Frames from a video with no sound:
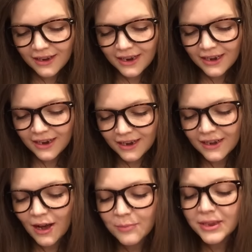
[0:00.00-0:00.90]
in a
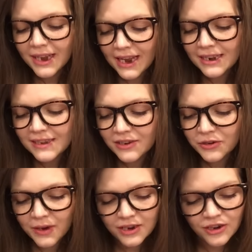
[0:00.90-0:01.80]
complicated
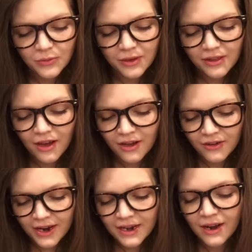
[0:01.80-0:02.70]
situation with God
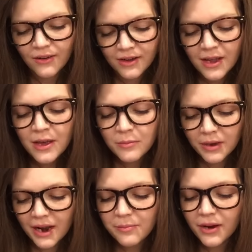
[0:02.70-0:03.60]
right now,
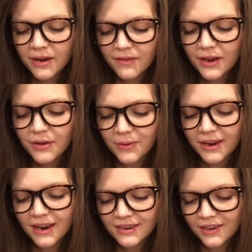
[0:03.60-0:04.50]
but I pray for you
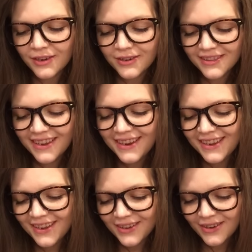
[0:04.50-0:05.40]
when I do.
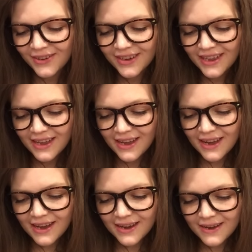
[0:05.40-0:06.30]
Thank you.
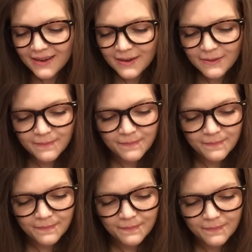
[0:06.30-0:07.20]

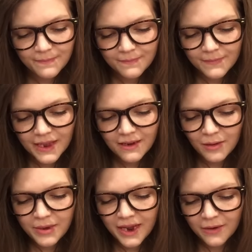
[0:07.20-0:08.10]
Um, It
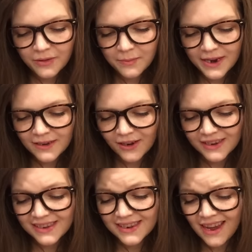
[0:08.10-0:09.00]
all began with my
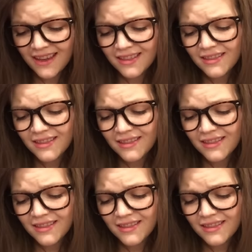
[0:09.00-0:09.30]
dog's death.